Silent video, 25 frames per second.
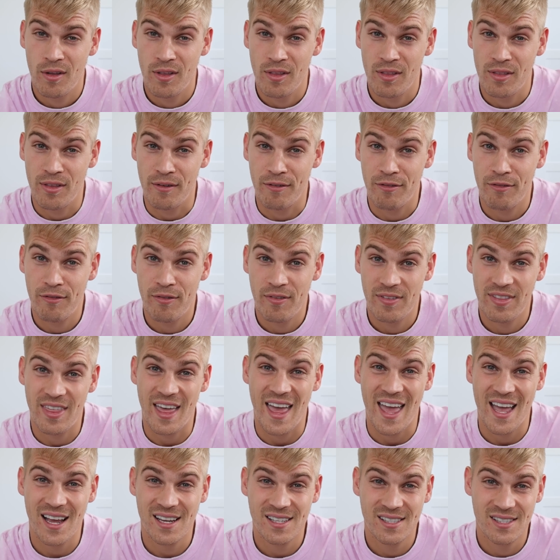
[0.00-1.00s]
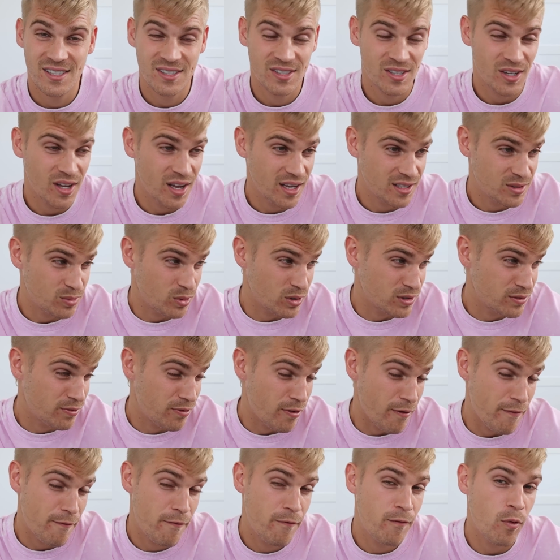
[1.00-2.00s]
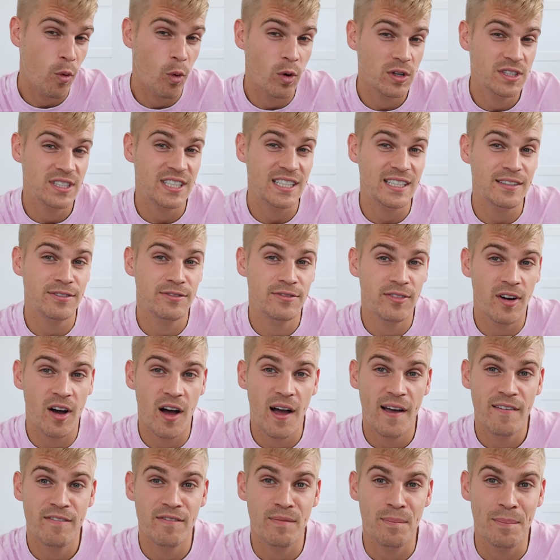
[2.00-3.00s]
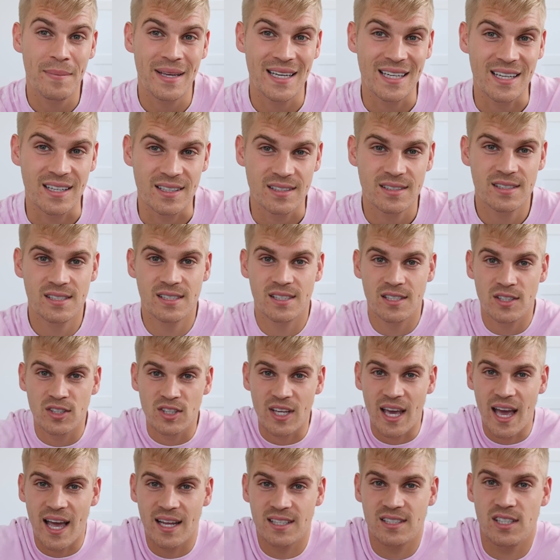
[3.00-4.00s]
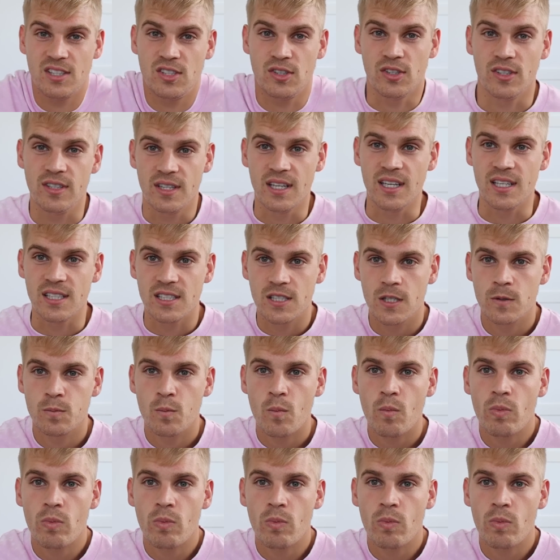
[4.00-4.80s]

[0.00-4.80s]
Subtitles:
the exercise was for 45 minutes. You had to do this.